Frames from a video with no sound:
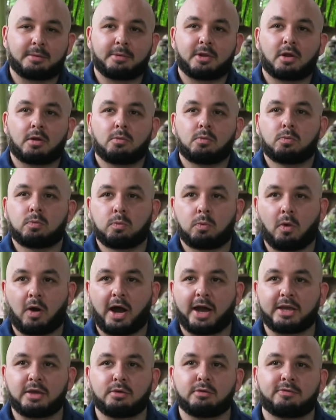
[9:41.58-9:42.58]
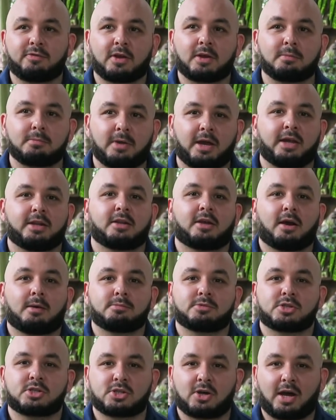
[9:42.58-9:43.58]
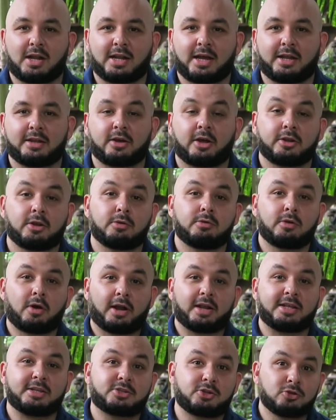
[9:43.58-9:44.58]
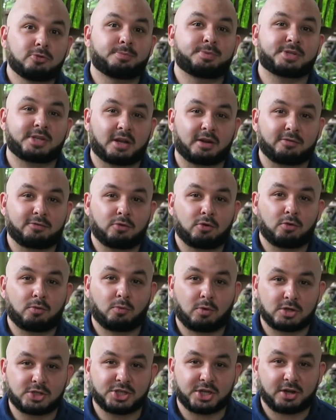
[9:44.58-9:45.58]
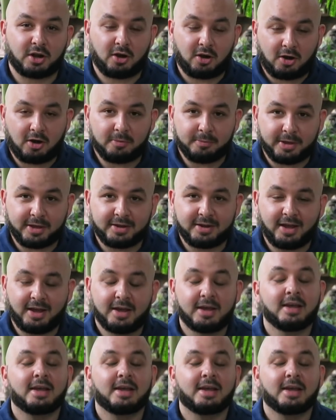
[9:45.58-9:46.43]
Let me know why you think men come to Thailand. I know 92% of you are watching are men.